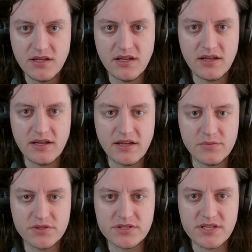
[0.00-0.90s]
I
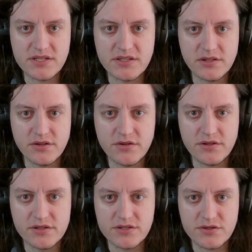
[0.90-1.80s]
will send in the
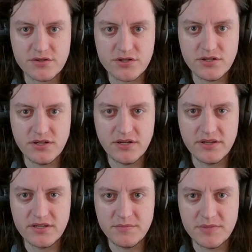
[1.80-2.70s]
Lothal Insurgent.
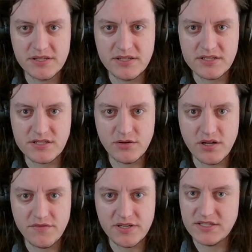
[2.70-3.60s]
The ability doesn't go
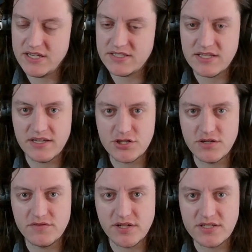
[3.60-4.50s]
off, and he takes the
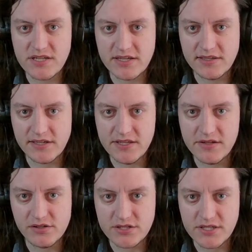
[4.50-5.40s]
initiative. Nice. I got lucky there.
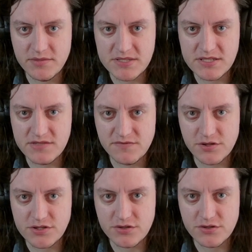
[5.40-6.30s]
It looks missed his
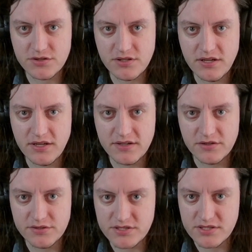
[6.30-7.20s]
first turn, and I'll
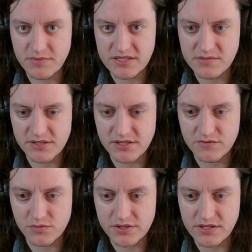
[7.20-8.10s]
use Sabine's ability
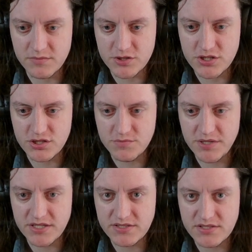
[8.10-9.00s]
for 1 damage to each
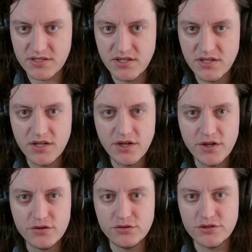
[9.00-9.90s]
base.
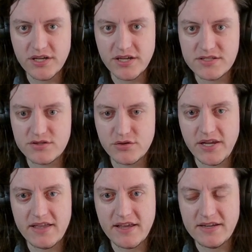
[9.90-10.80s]
Ooh, nice. So,
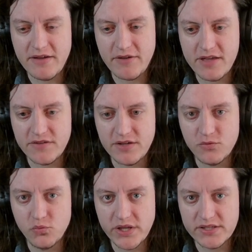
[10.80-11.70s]
and I now have a
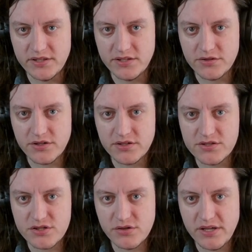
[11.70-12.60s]
Wing Leader.
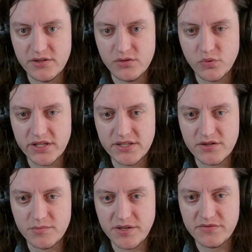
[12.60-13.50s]
So a Wing
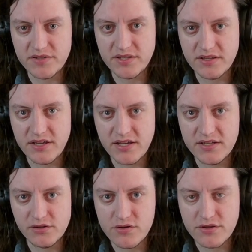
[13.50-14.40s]
Leader buffing that
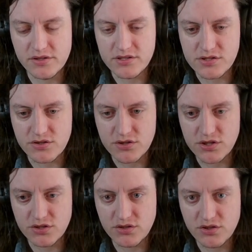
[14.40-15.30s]
Lothal
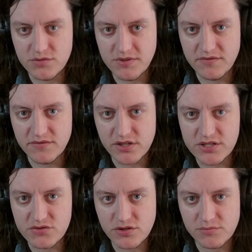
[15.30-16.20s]
Insurgent could be a very
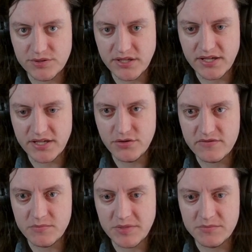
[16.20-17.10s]
strong play. I do
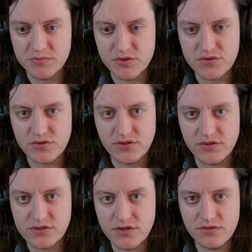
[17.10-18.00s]
have a Bamboozle
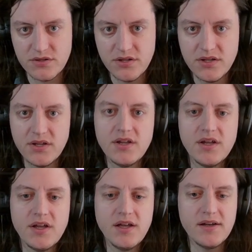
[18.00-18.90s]
also.
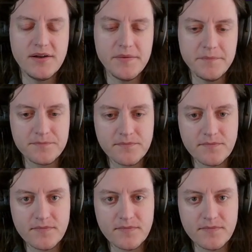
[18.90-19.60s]
Um,